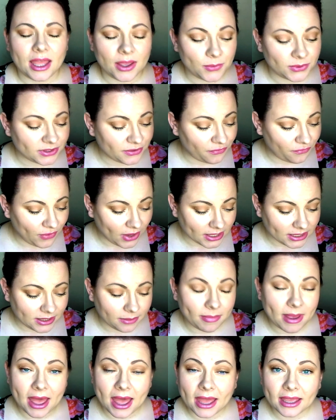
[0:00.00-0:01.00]
It was a
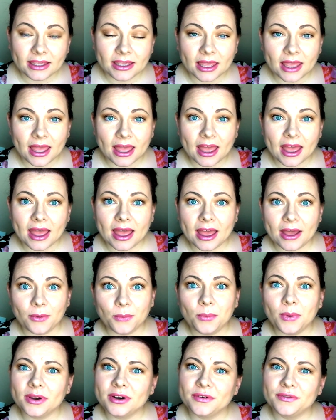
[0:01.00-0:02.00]
Fendi bag, uh,
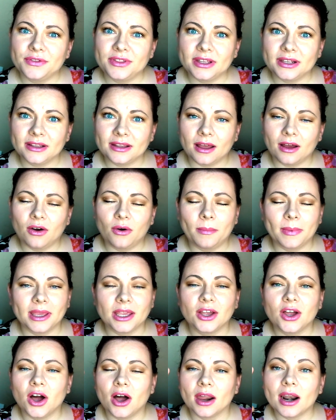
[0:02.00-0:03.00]
one of the, oh my
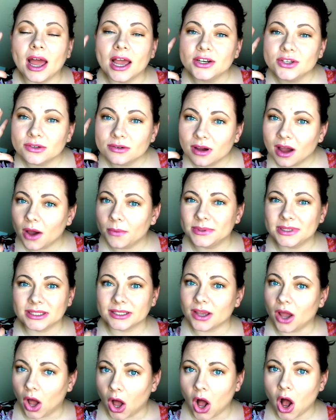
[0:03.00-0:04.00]
god, I don't know how it's
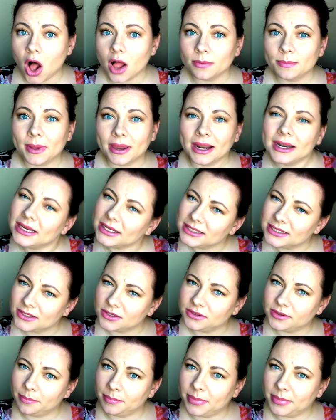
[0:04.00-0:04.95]
called, but I'll insert a